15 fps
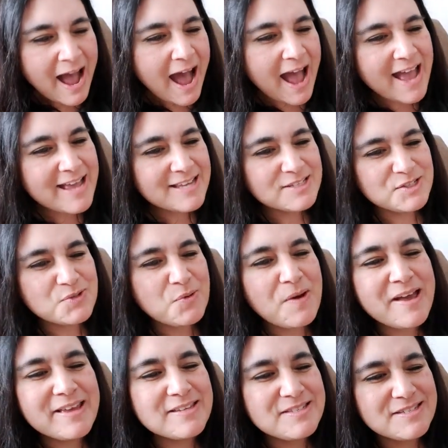I so
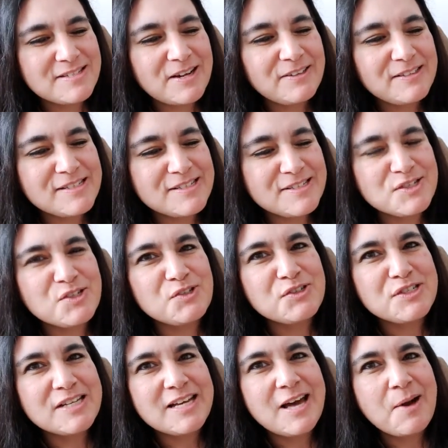I started
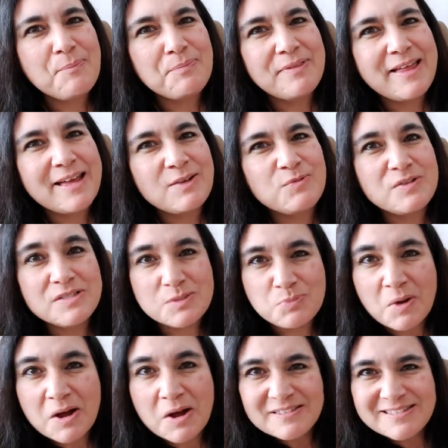searching up like
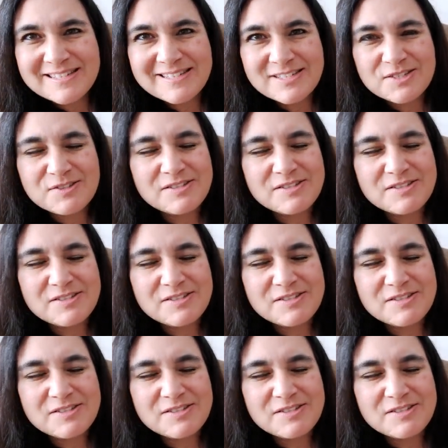responses